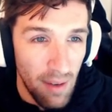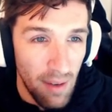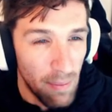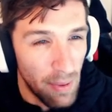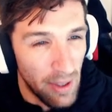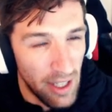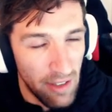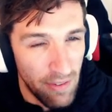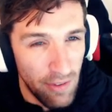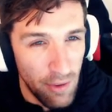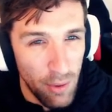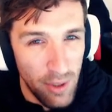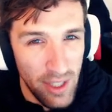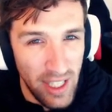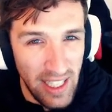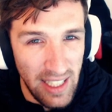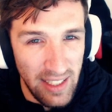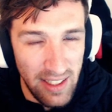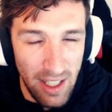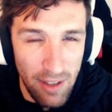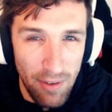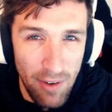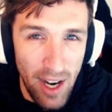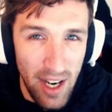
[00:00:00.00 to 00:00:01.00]
But if you want to
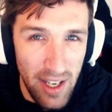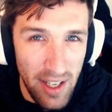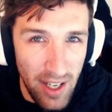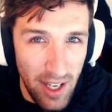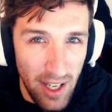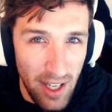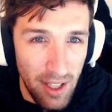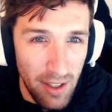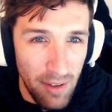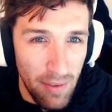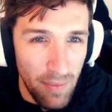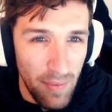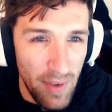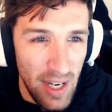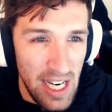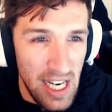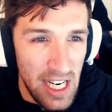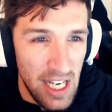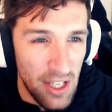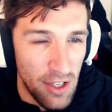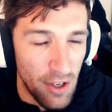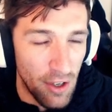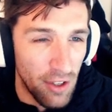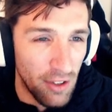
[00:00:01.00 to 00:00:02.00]
get there right now
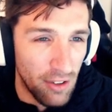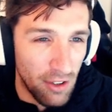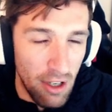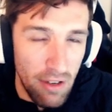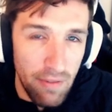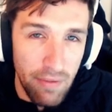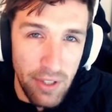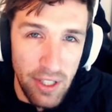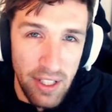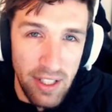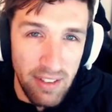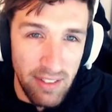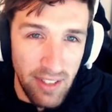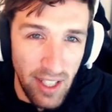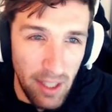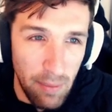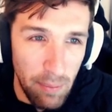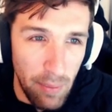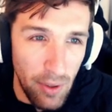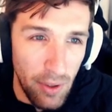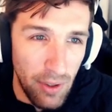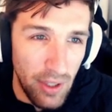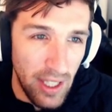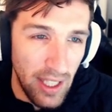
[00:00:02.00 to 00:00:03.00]
and you're not as confident in
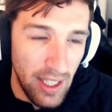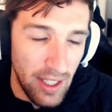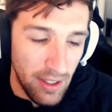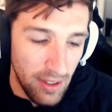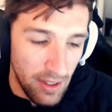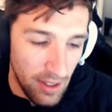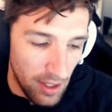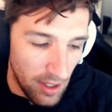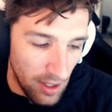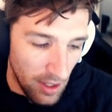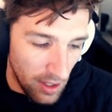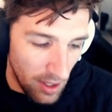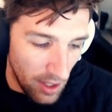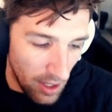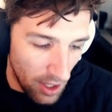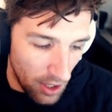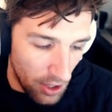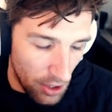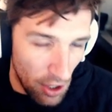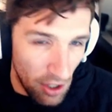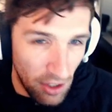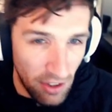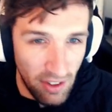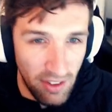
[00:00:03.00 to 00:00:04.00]
deck building,
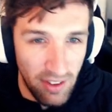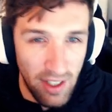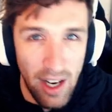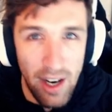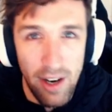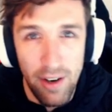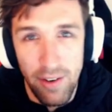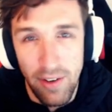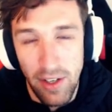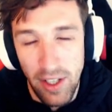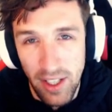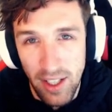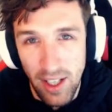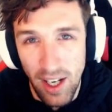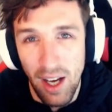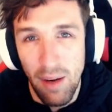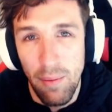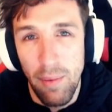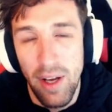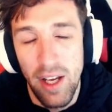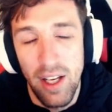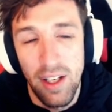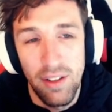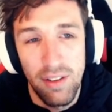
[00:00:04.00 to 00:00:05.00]
Noxus Harrowing,
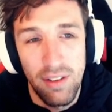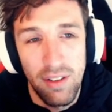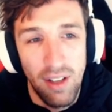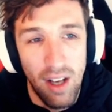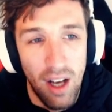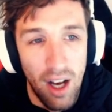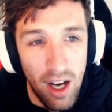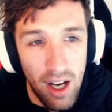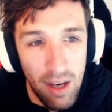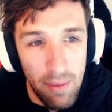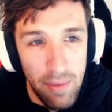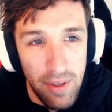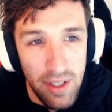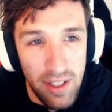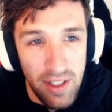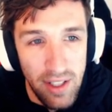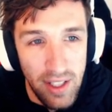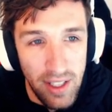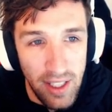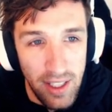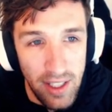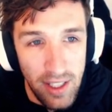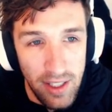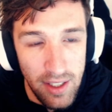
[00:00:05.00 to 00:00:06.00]
Karma as
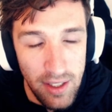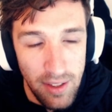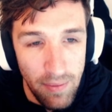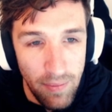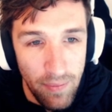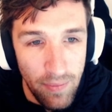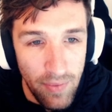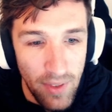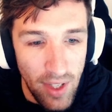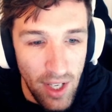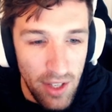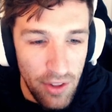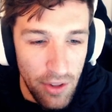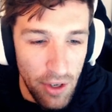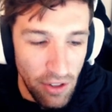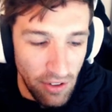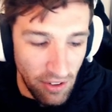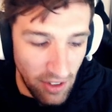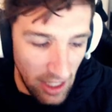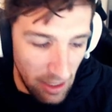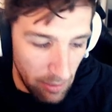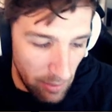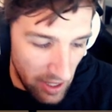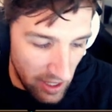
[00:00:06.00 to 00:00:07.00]
Heimerdinger,
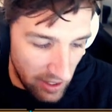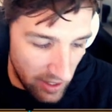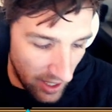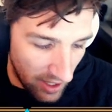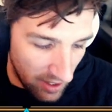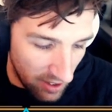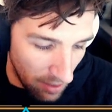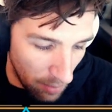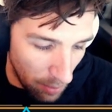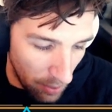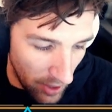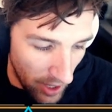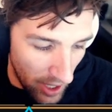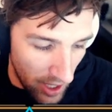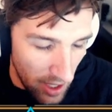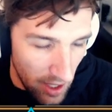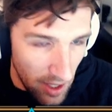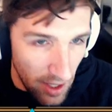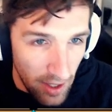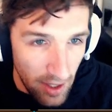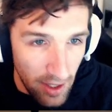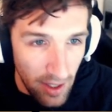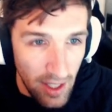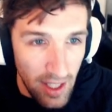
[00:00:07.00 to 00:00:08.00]
those are going to be the decks to play.
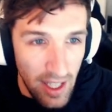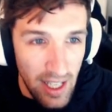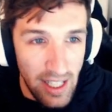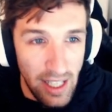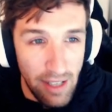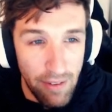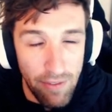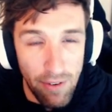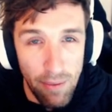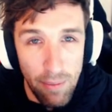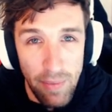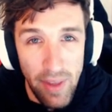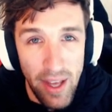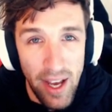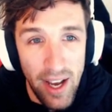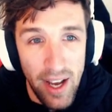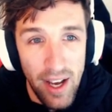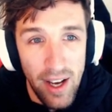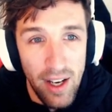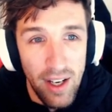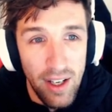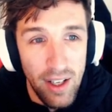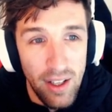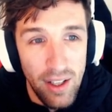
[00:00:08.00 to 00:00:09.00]
And then from
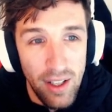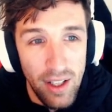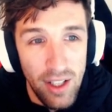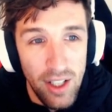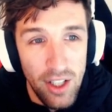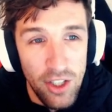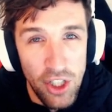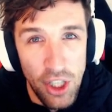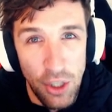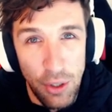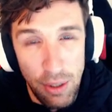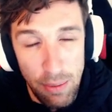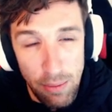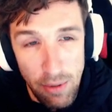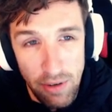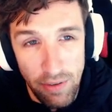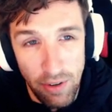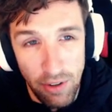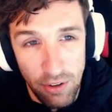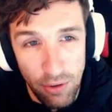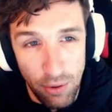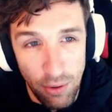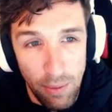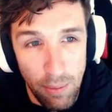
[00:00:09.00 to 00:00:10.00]
there, shall we move
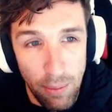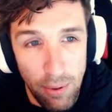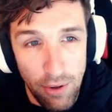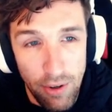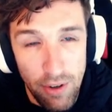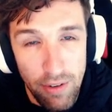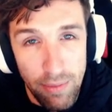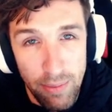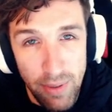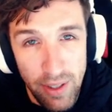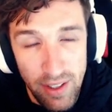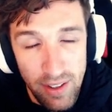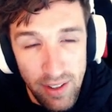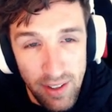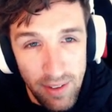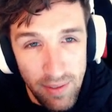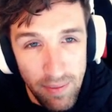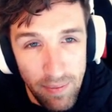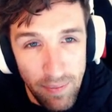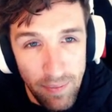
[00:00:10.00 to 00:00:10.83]
on to improvement?